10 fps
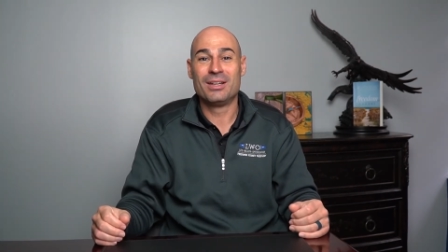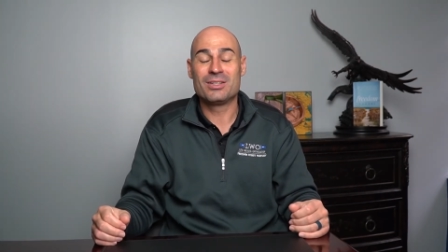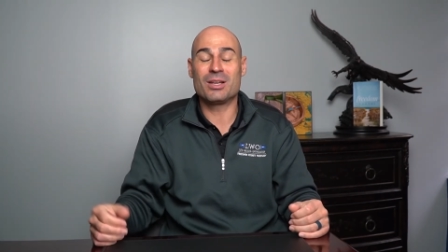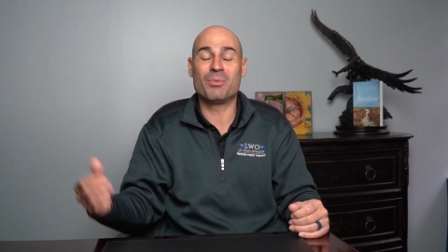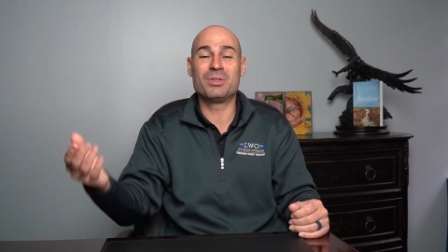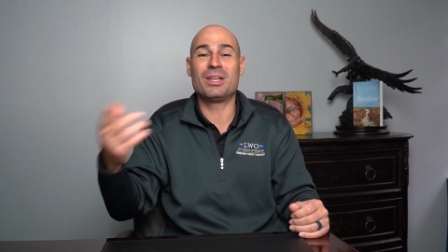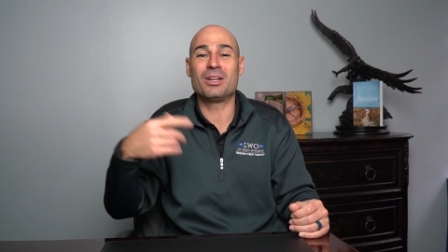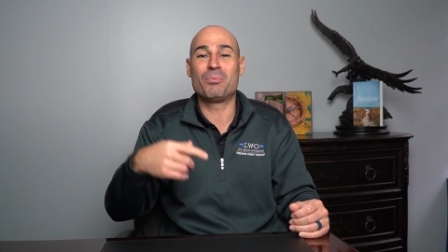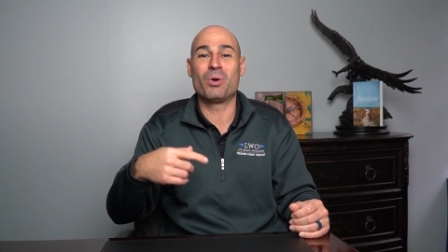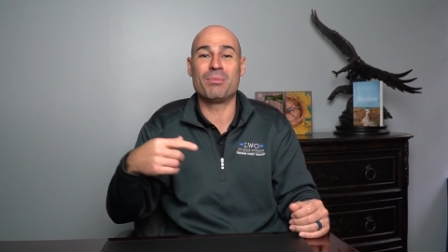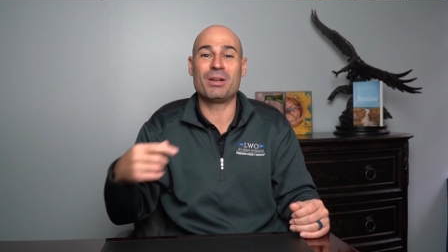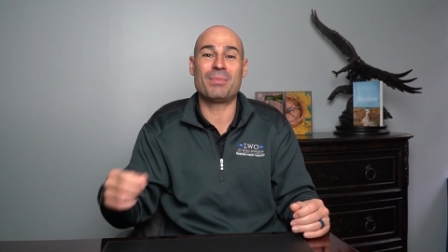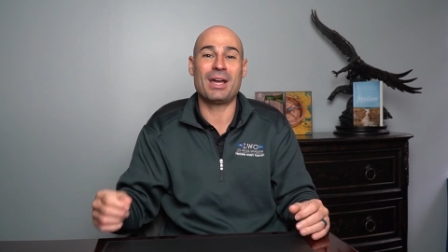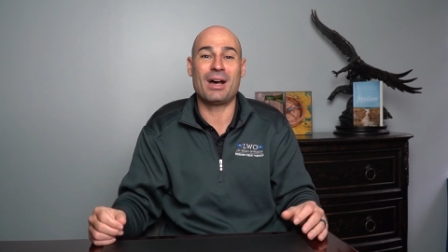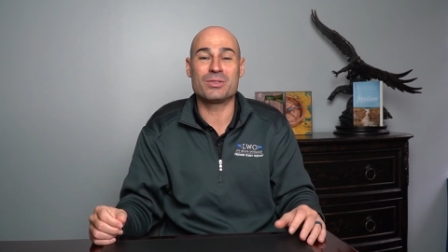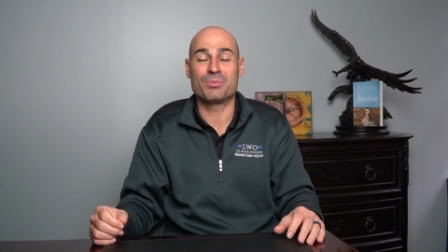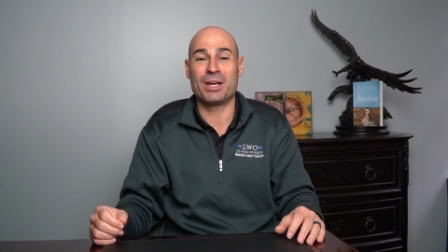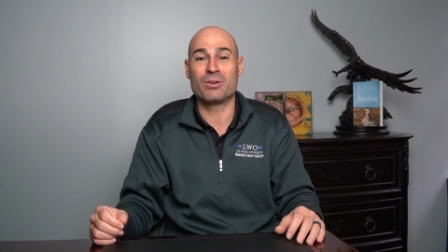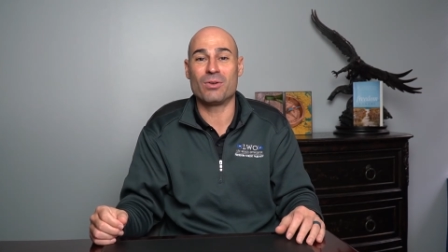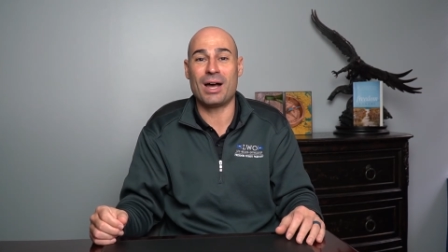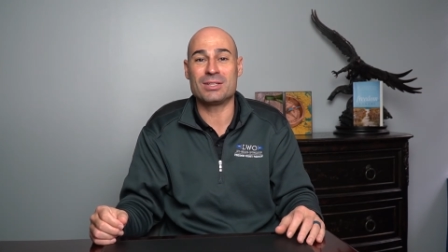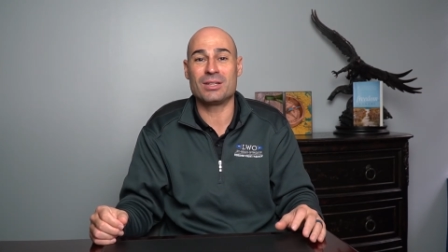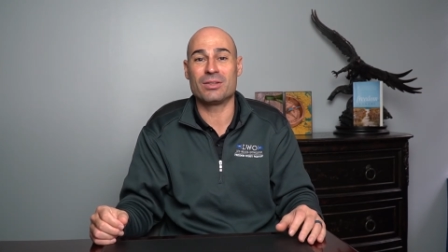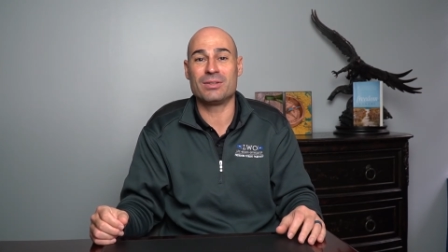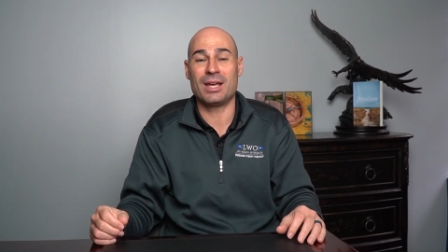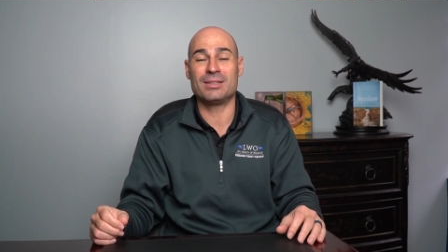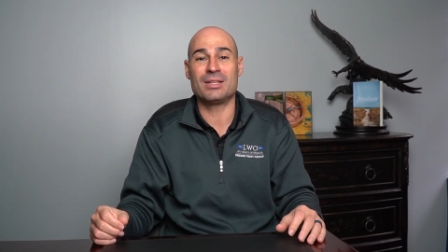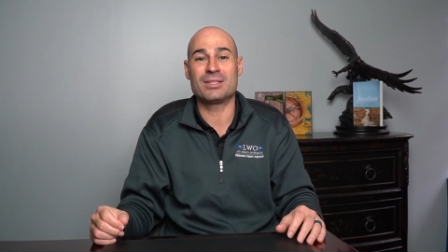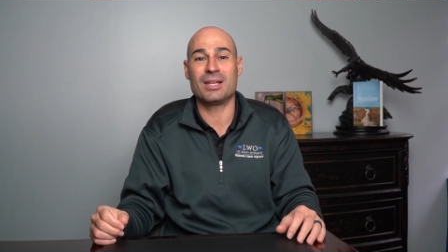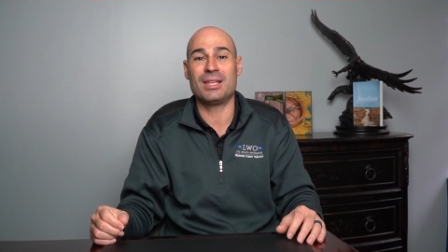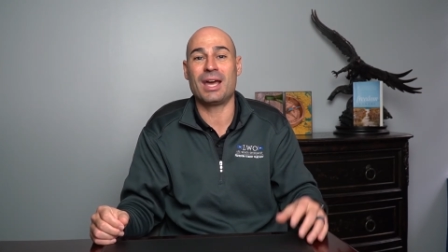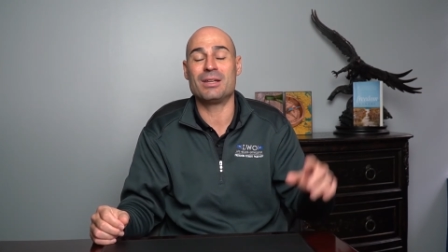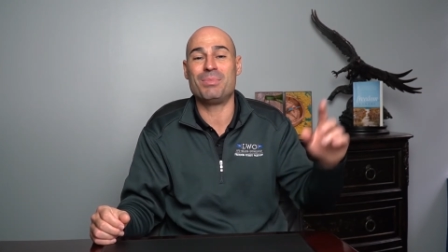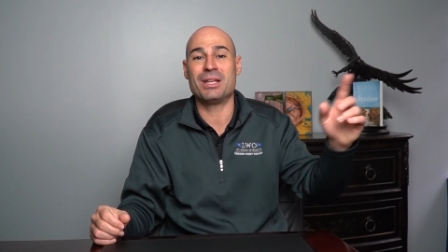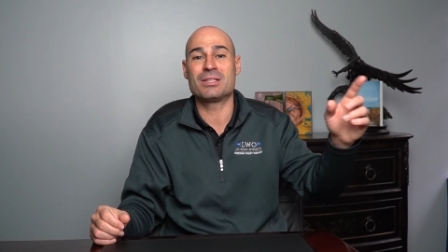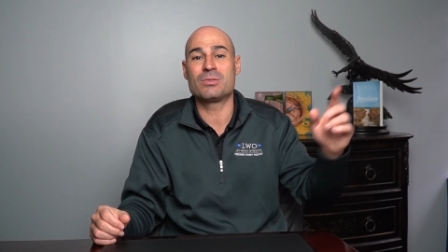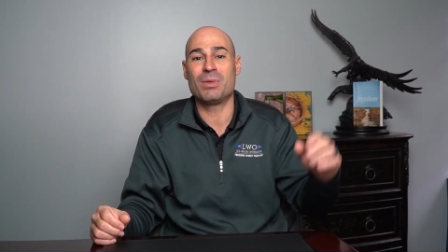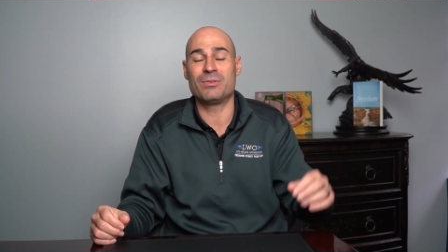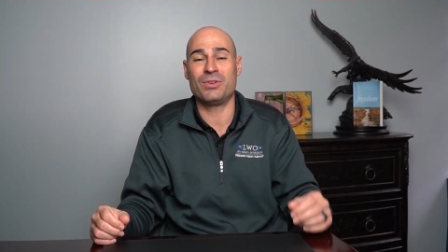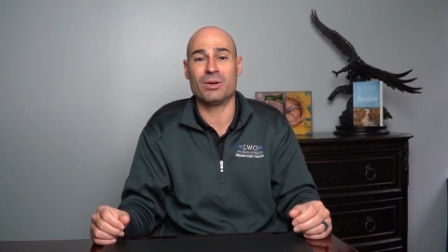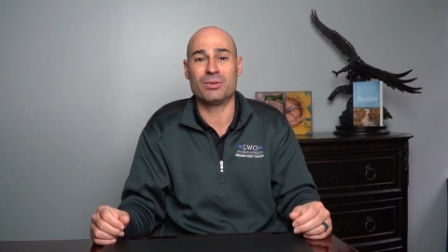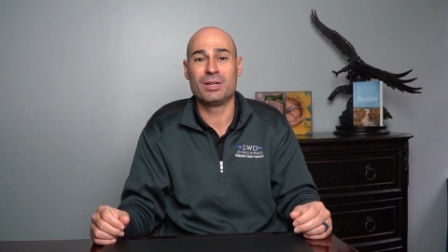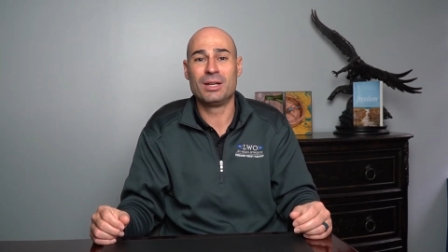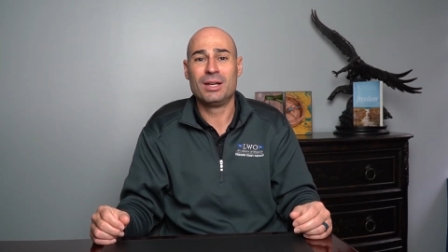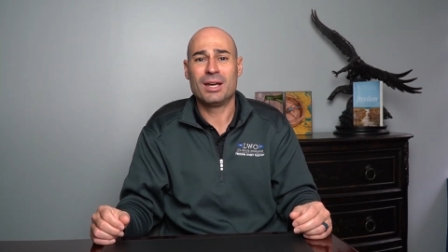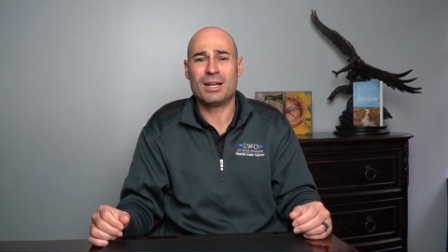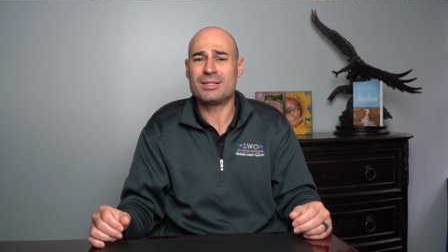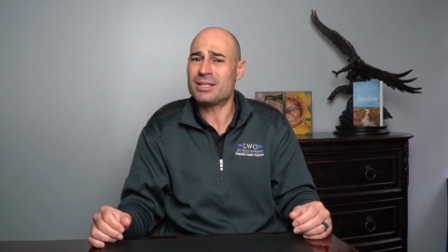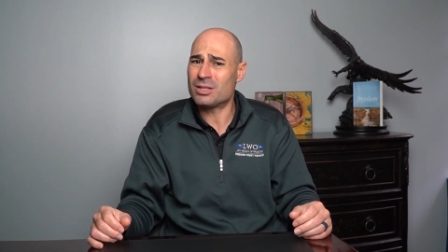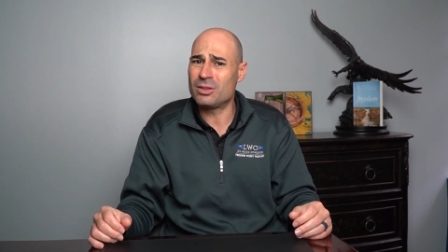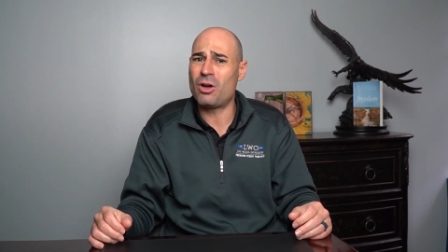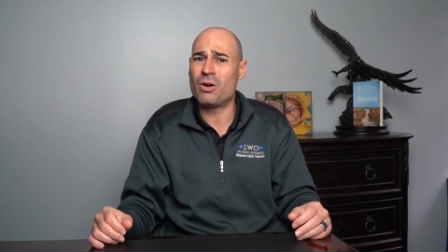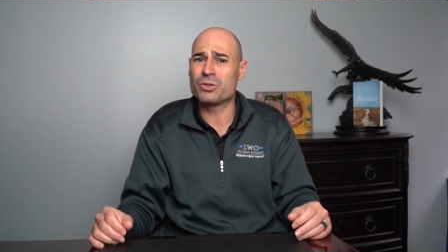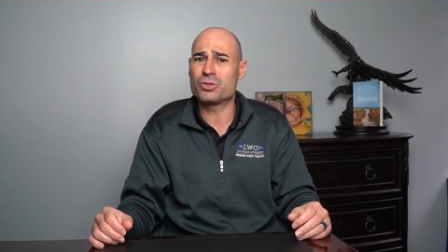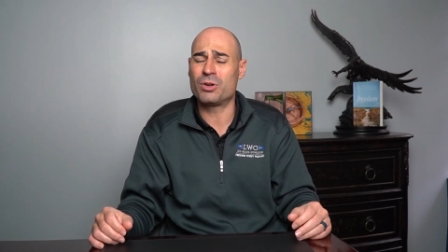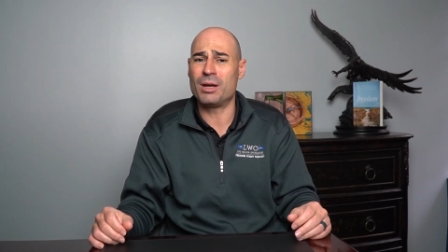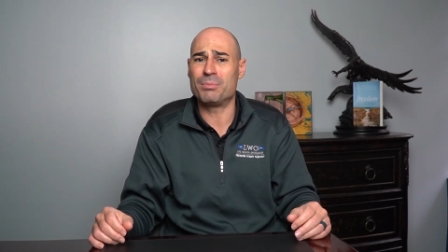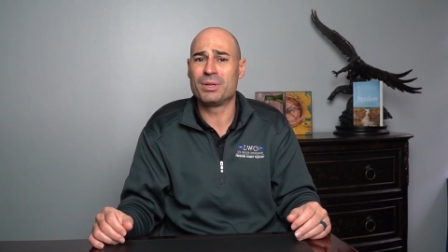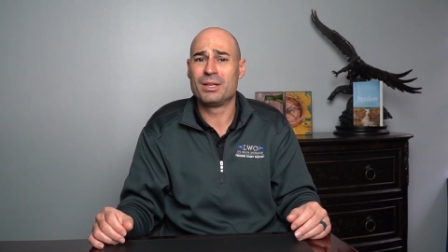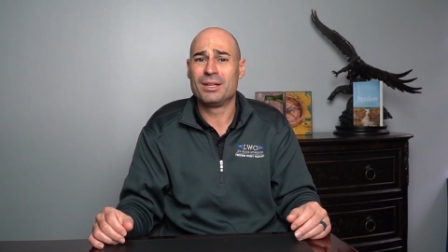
Someone did an appointment at my house for my garage the other day and they said they had to be in Smithfield. And I said, That's a long trip.